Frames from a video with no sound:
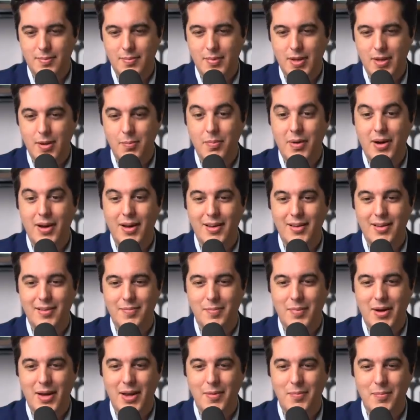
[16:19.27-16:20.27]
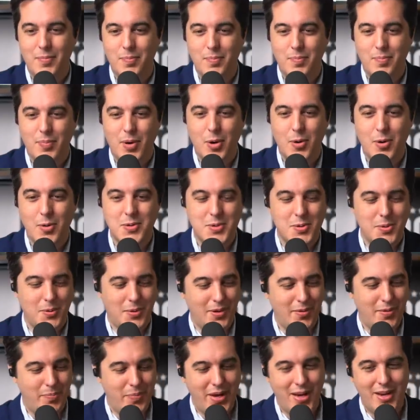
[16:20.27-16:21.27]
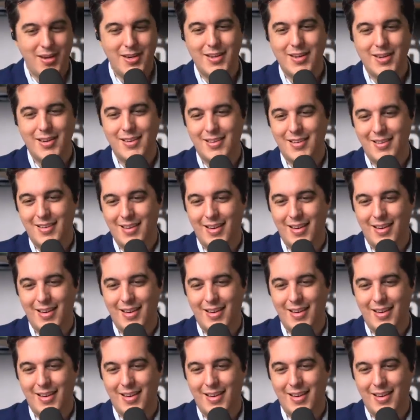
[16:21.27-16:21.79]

in my personal opinion,